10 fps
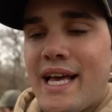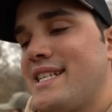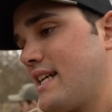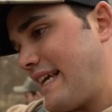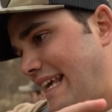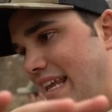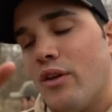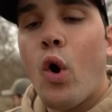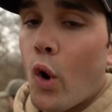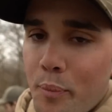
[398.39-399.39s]
That's again
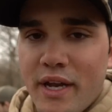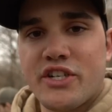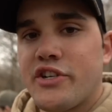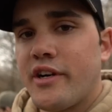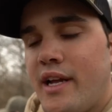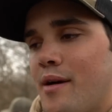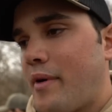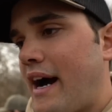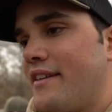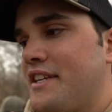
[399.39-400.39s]
the whole picture
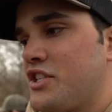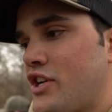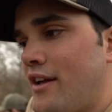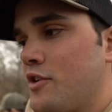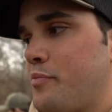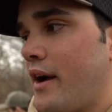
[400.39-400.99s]
behind this challenge.